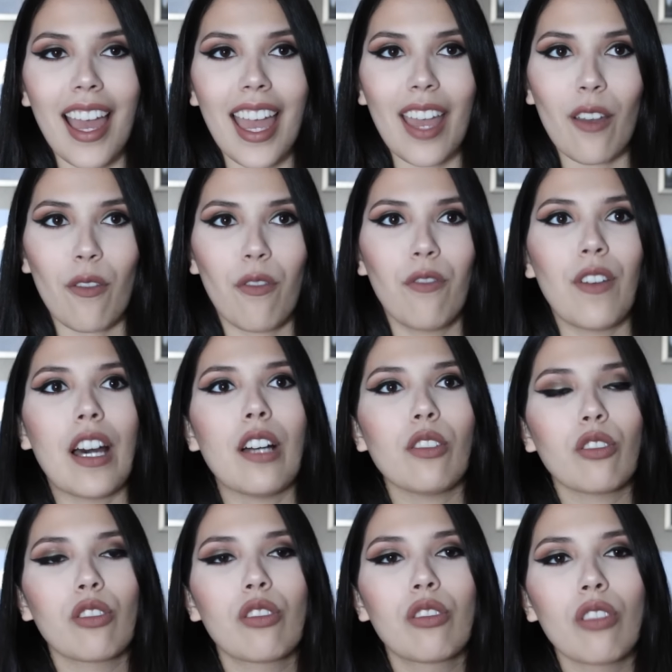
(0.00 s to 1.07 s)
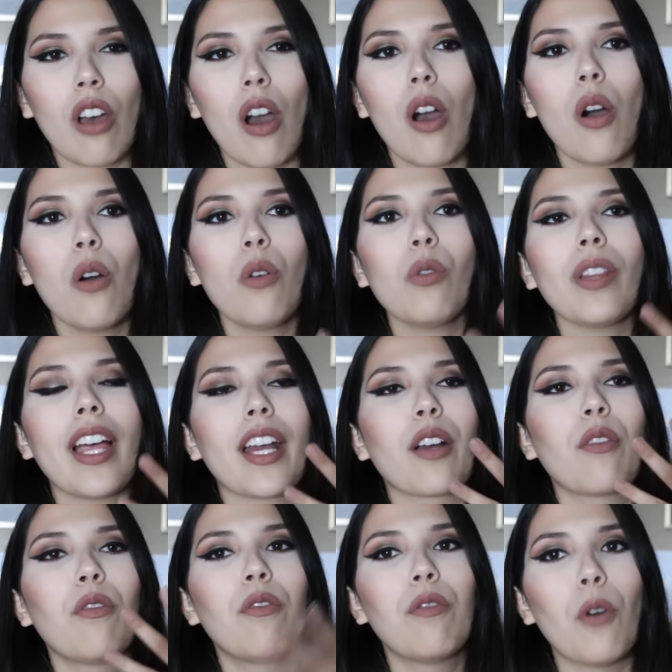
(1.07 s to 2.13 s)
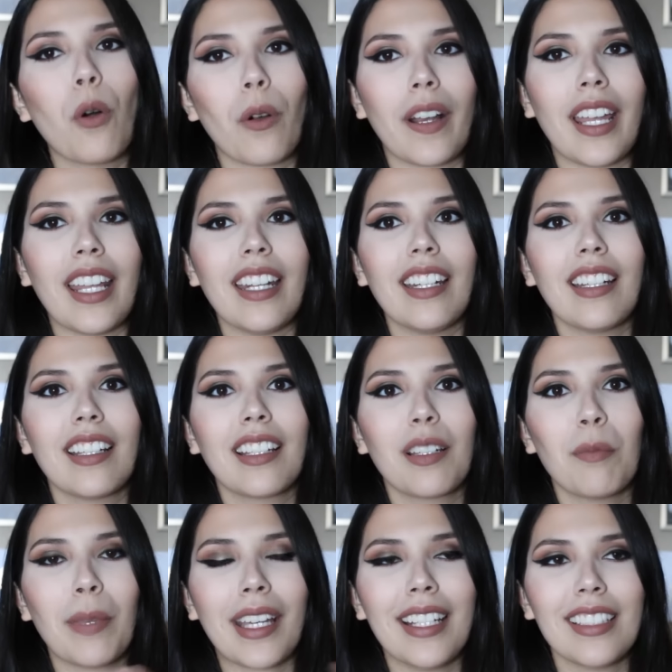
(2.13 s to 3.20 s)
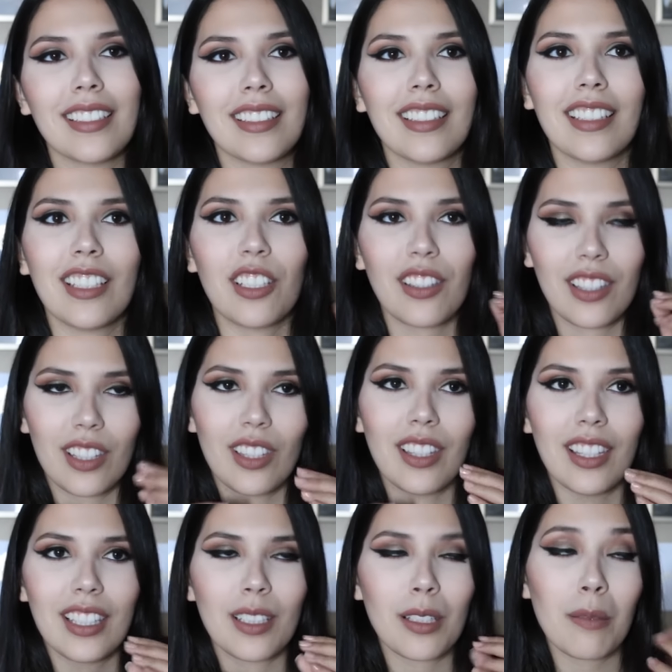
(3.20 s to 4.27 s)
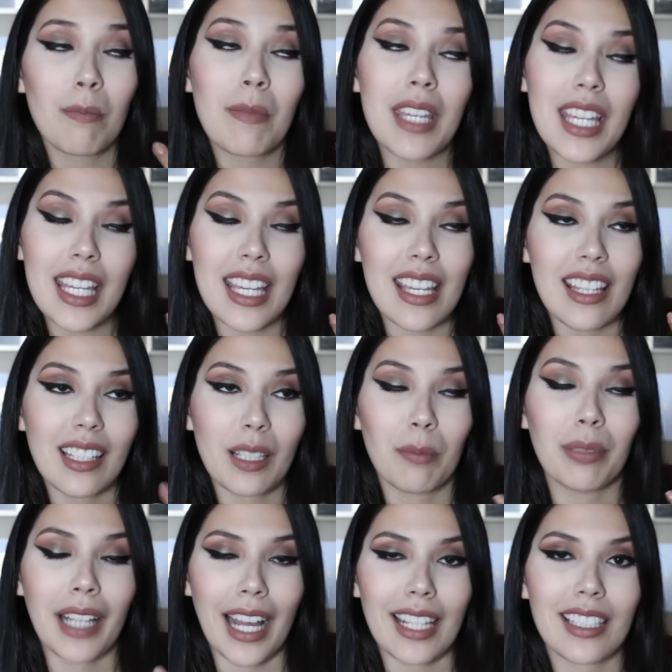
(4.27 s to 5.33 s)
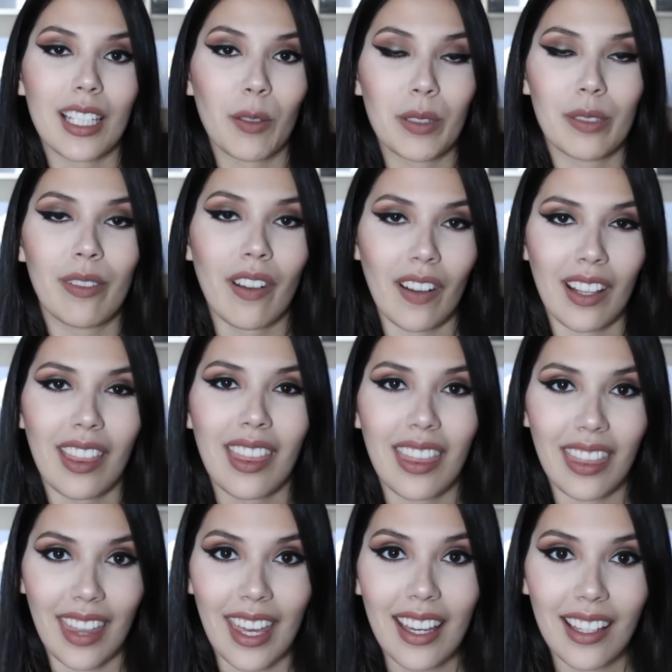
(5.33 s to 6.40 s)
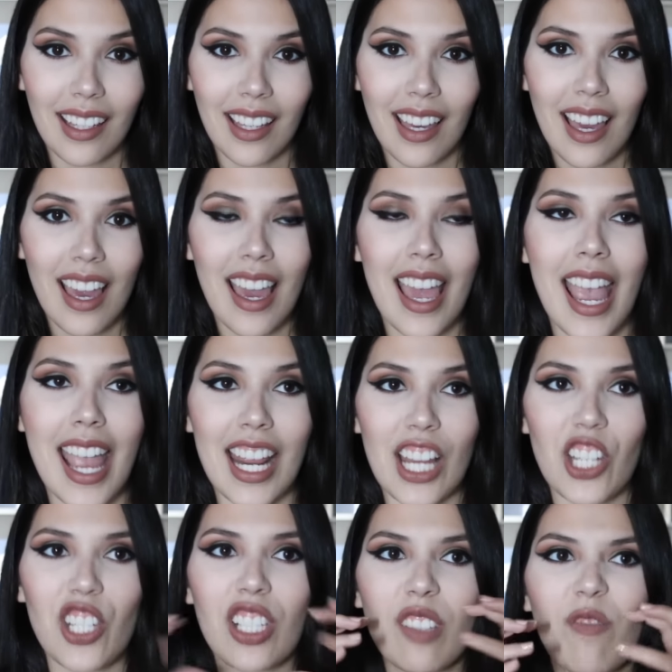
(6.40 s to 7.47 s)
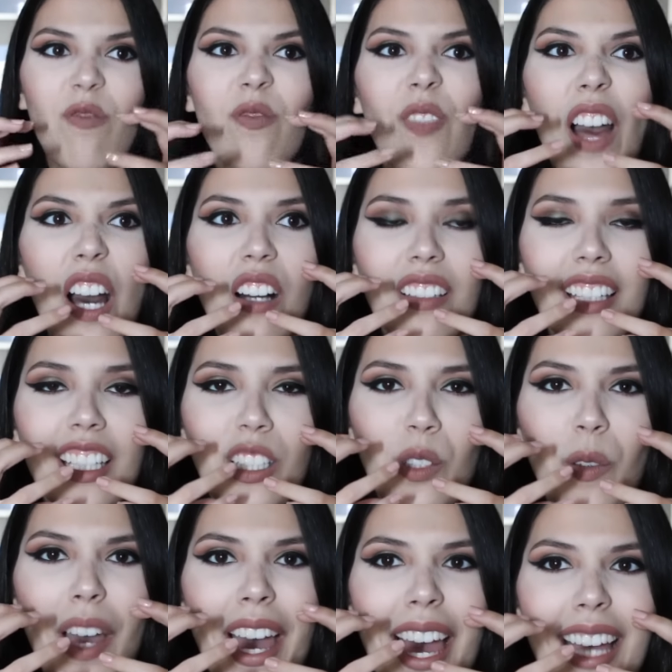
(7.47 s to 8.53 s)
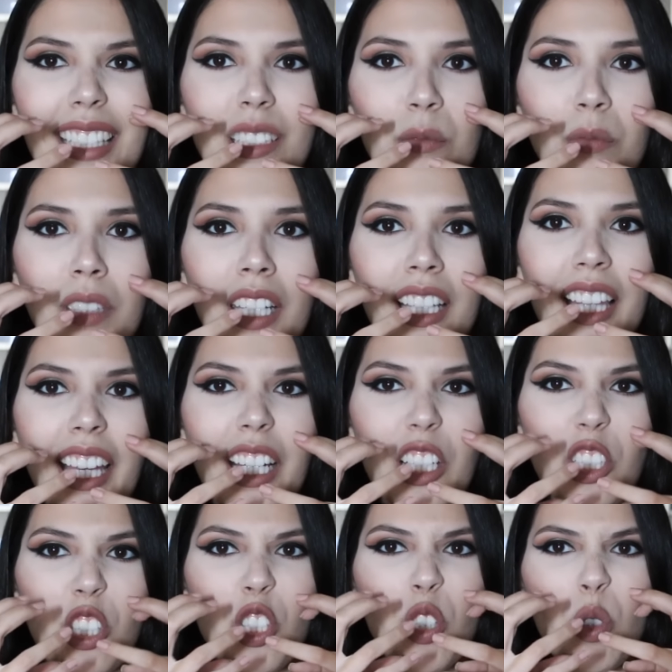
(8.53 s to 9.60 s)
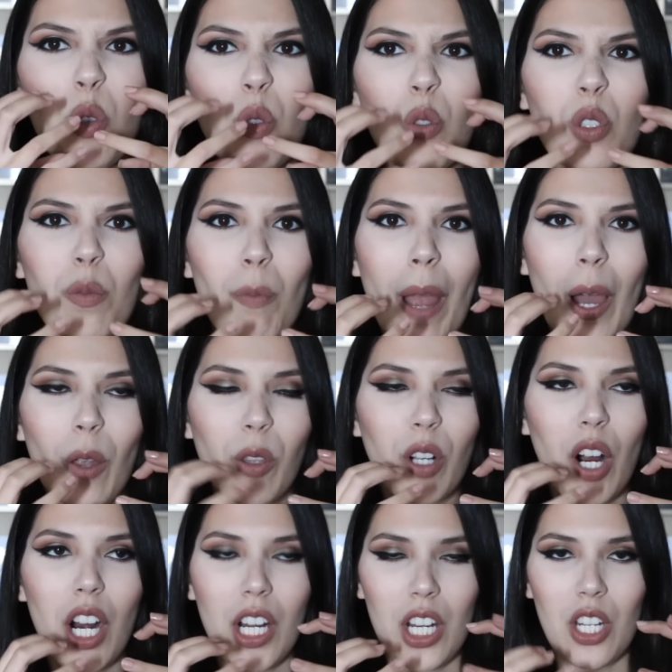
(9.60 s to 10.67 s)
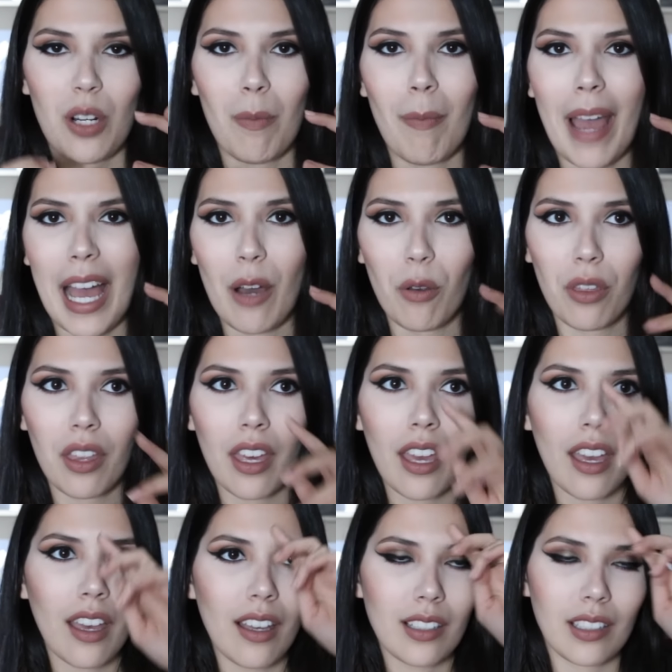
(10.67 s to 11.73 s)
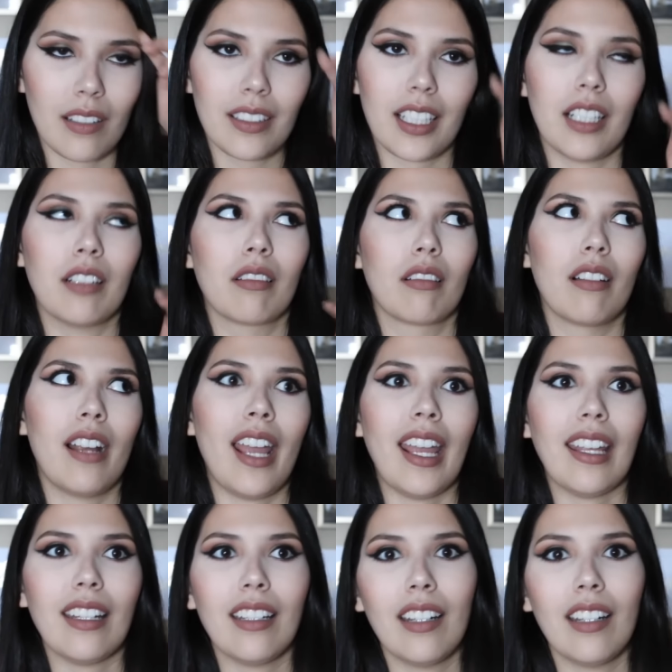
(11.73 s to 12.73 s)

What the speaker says: It felt so like foreign because to me the plastic was very thick, and it just felt like you had something like a huge mouth guard in your mouth. So I was like, great,